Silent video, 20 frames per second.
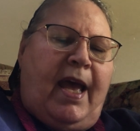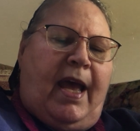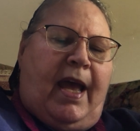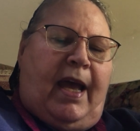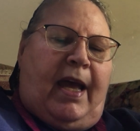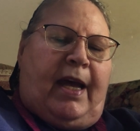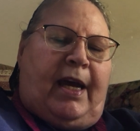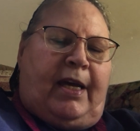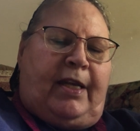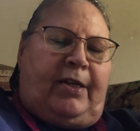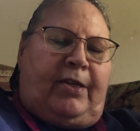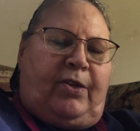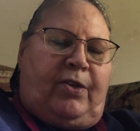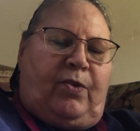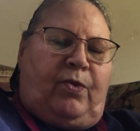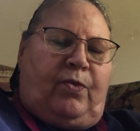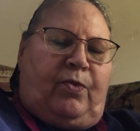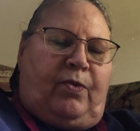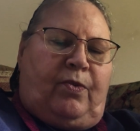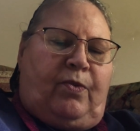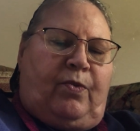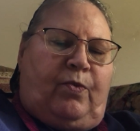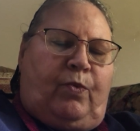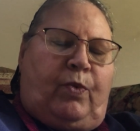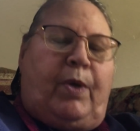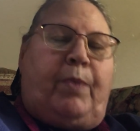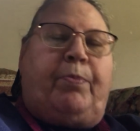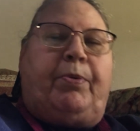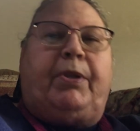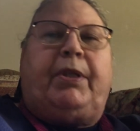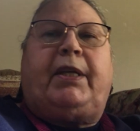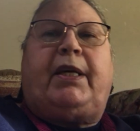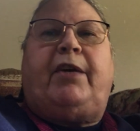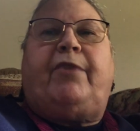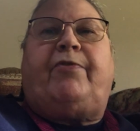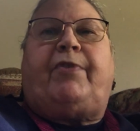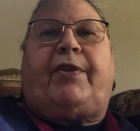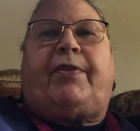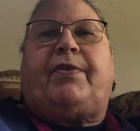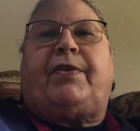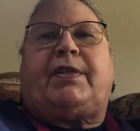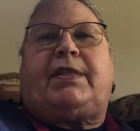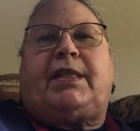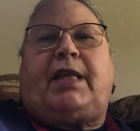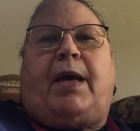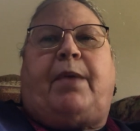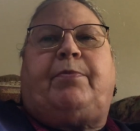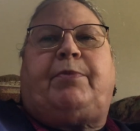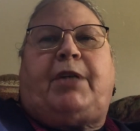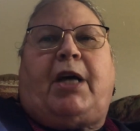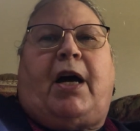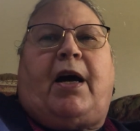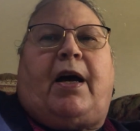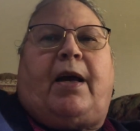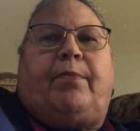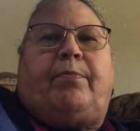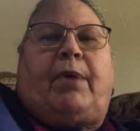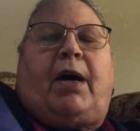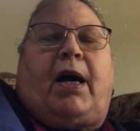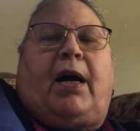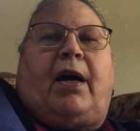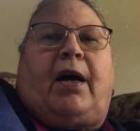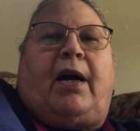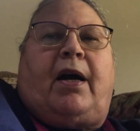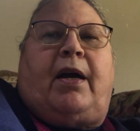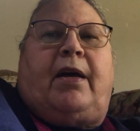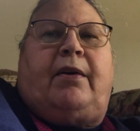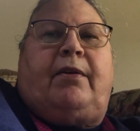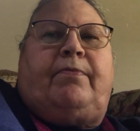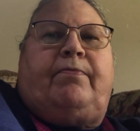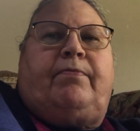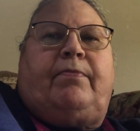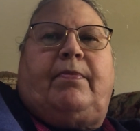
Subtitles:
And we believe at the same time I